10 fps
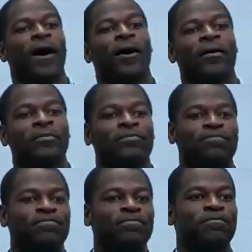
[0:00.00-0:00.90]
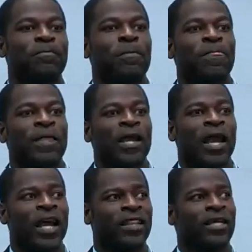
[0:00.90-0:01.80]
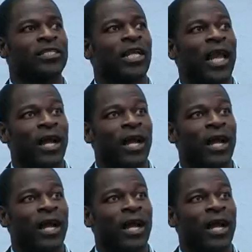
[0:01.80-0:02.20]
And there's a